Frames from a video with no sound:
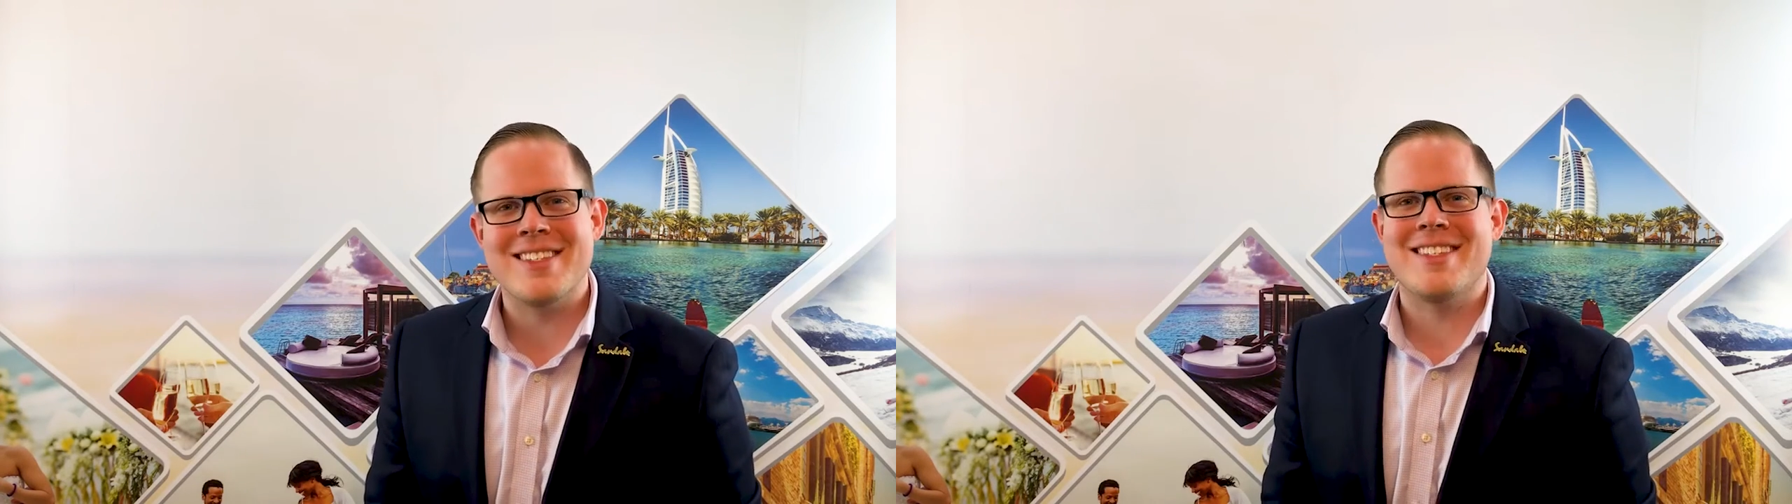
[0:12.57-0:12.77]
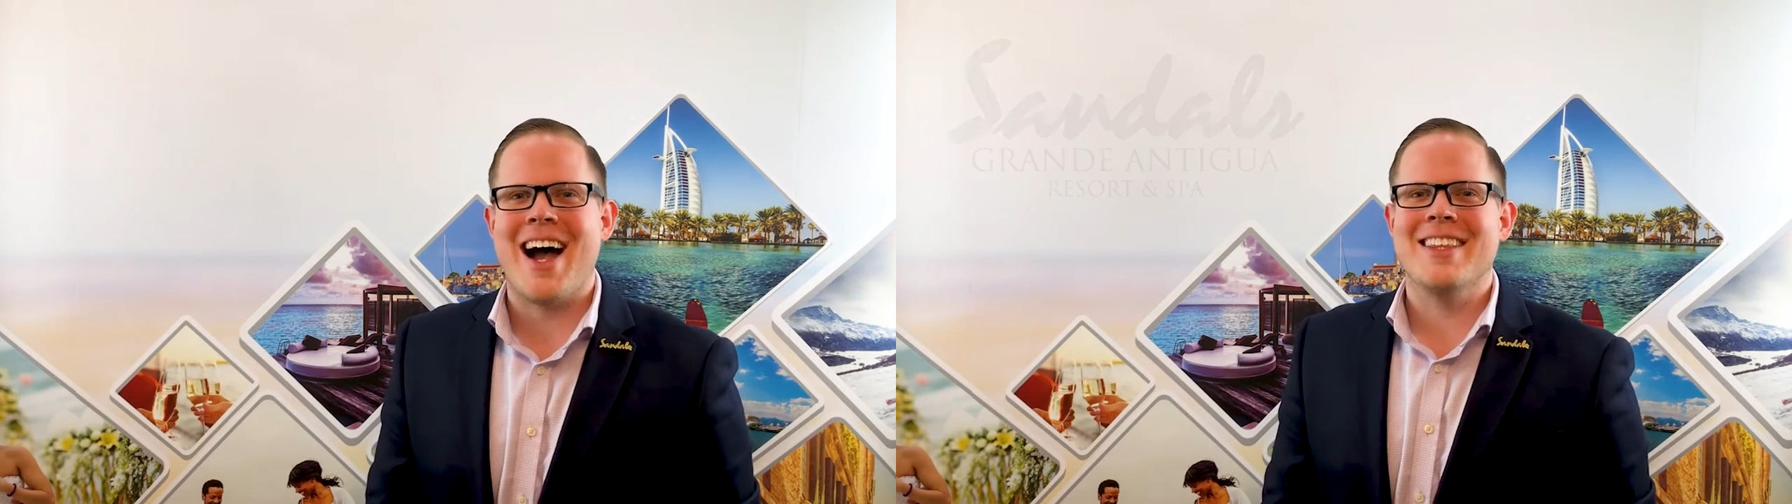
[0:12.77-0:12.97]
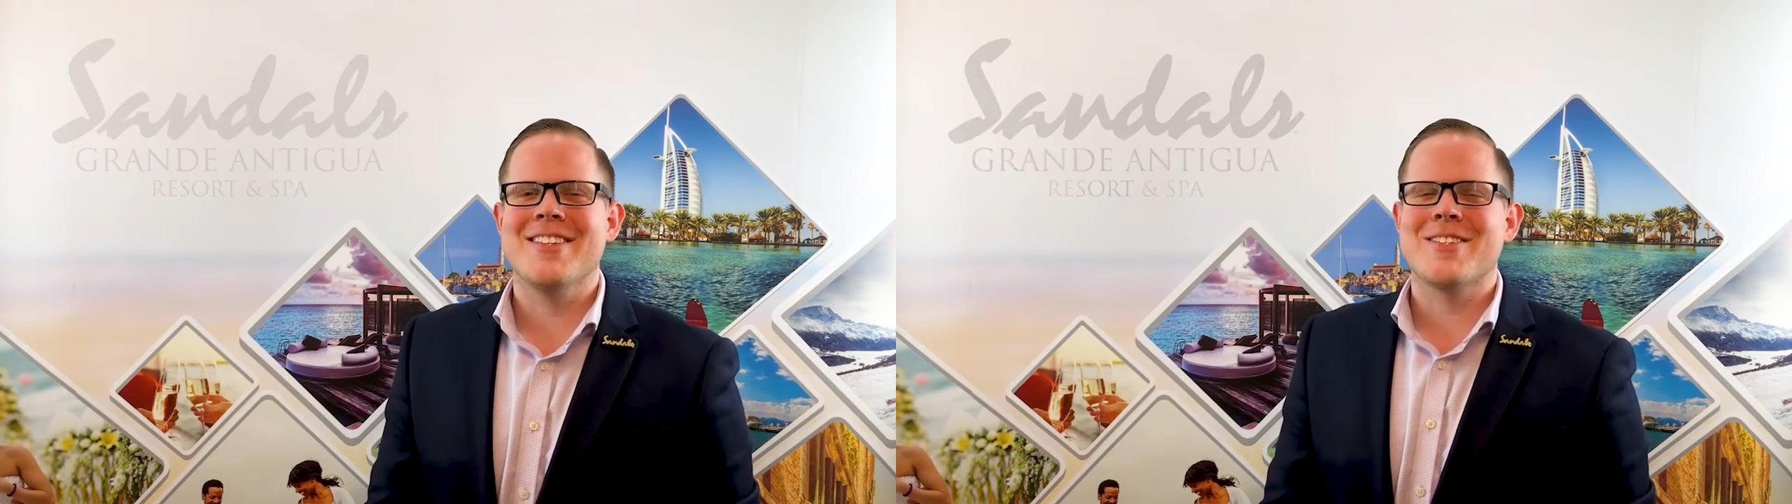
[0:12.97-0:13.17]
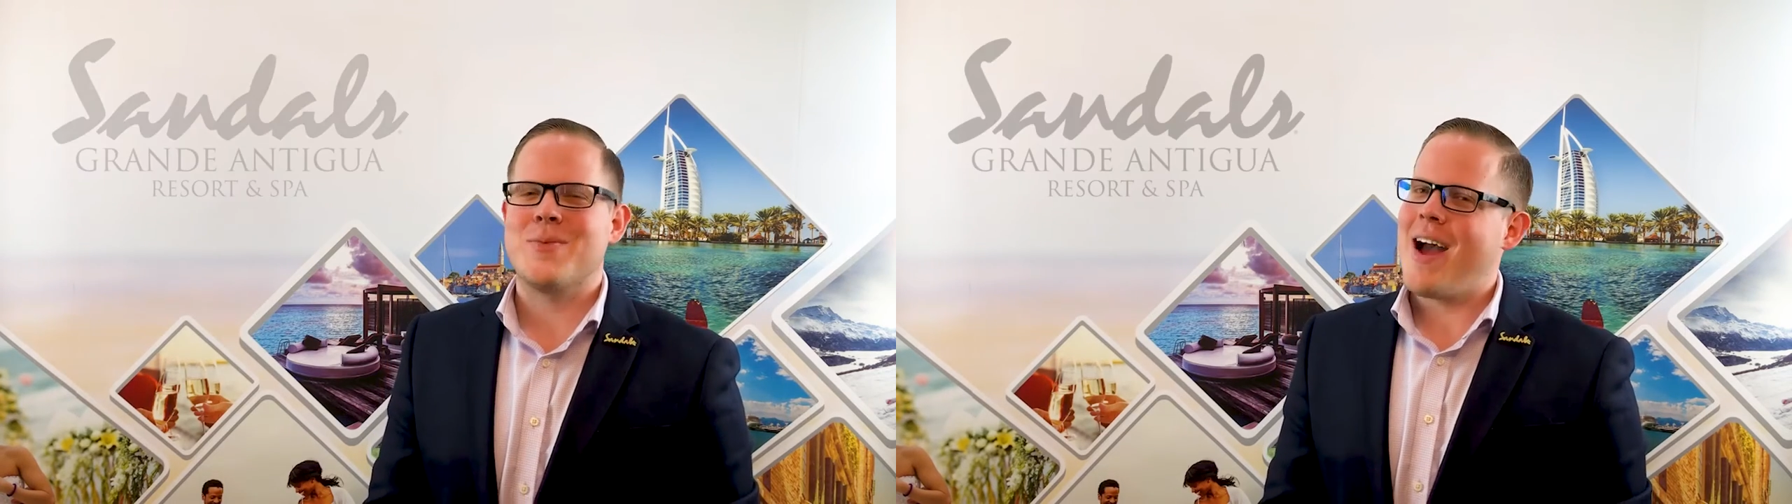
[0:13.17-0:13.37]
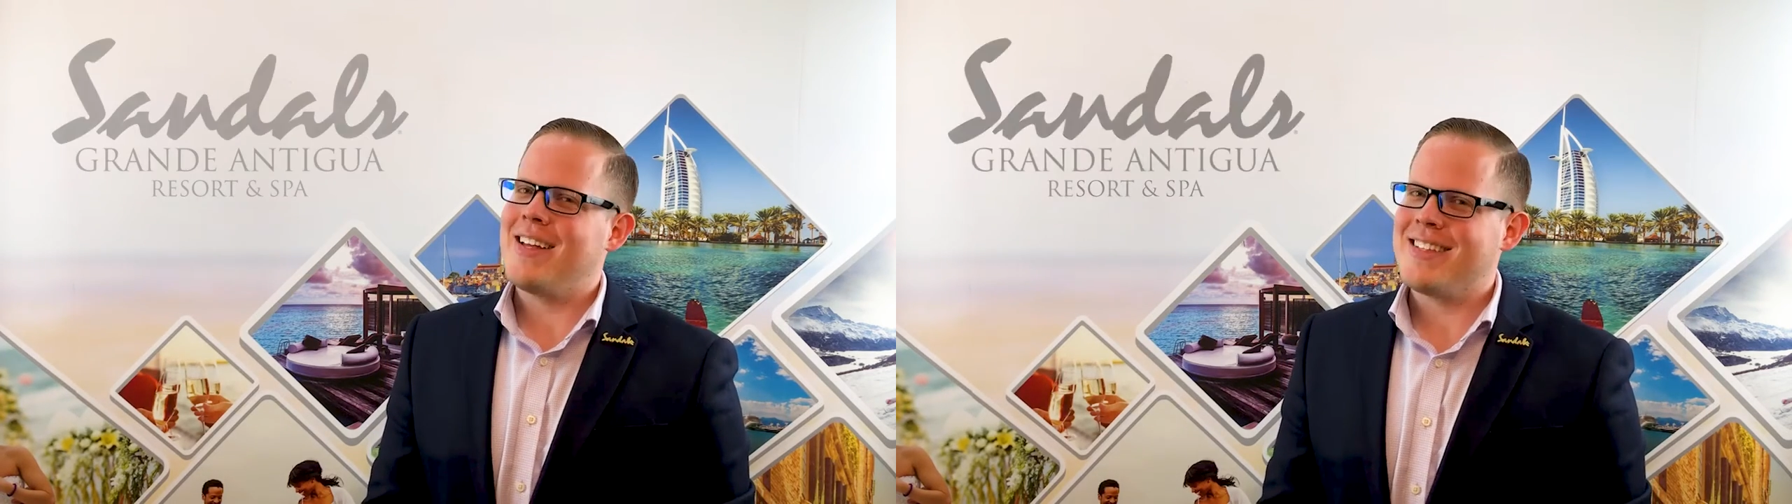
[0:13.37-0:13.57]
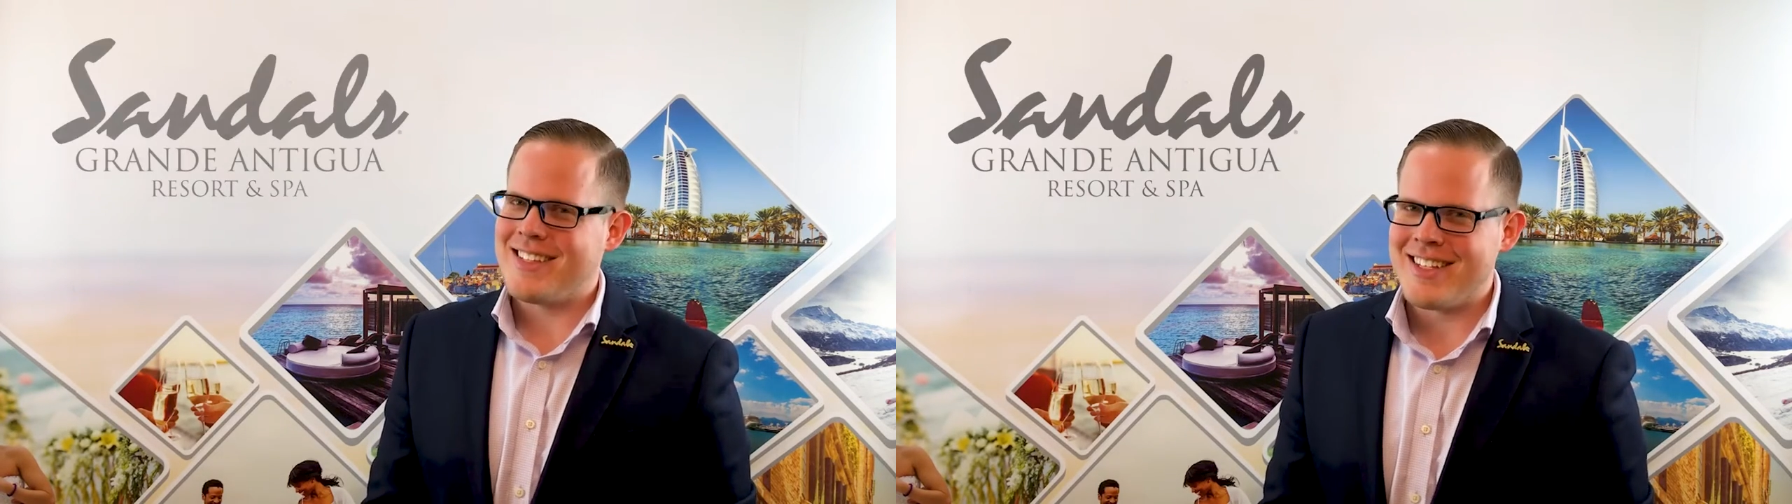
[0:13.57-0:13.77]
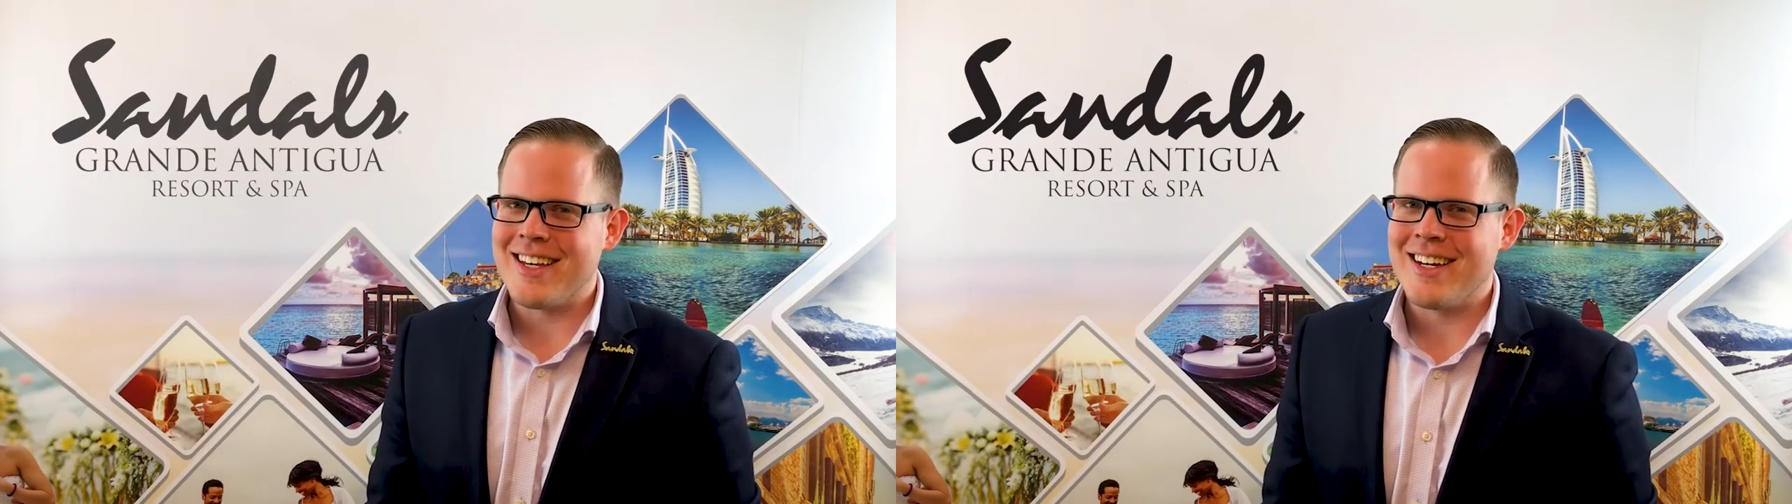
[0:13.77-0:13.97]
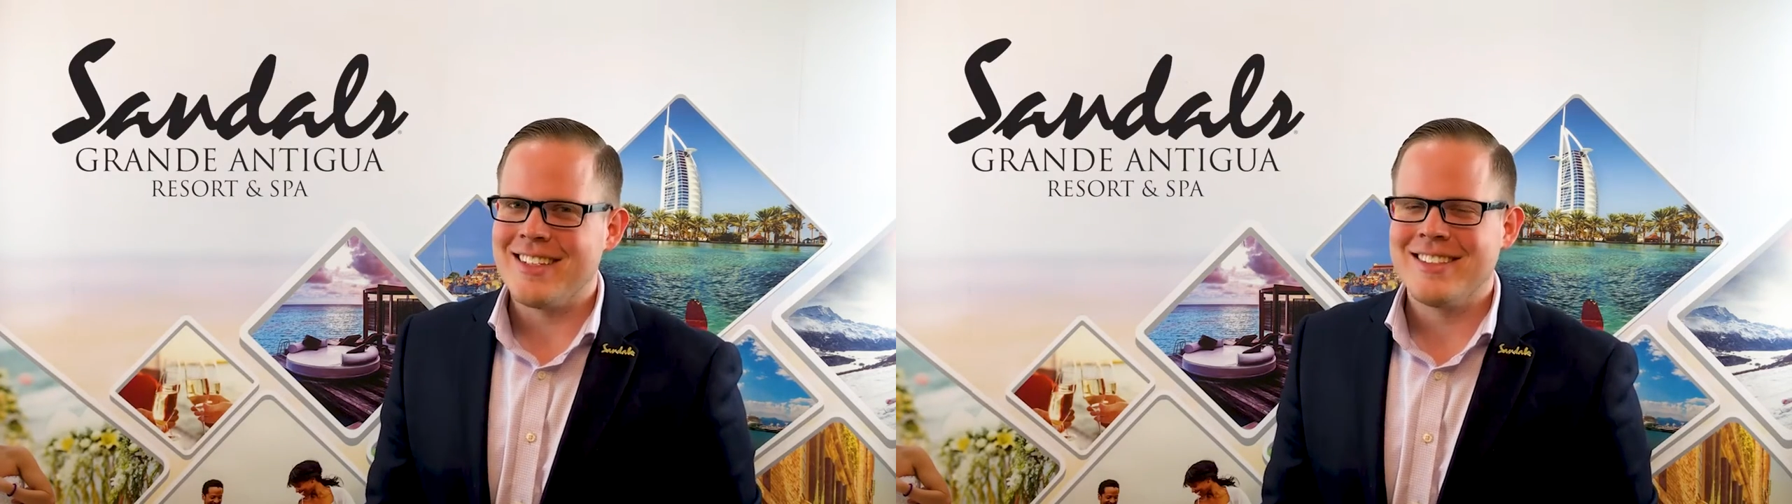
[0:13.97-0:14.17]
Sandals Grande
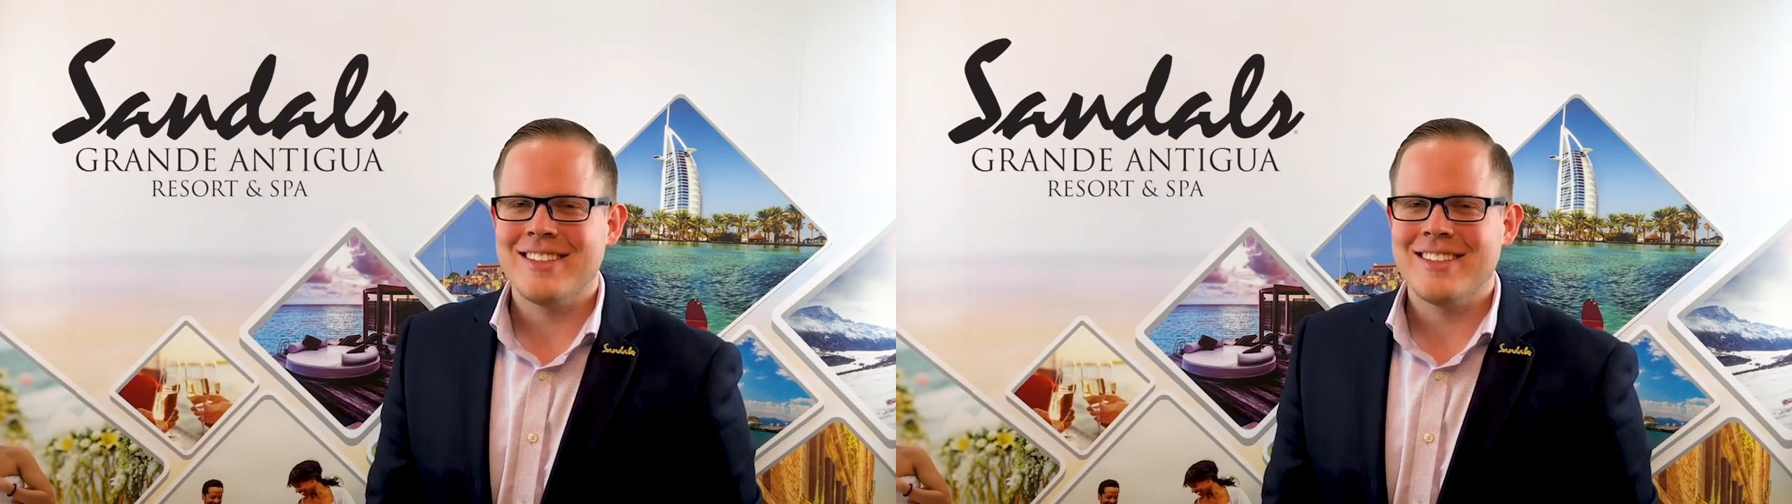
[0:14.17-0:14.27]
Antigua.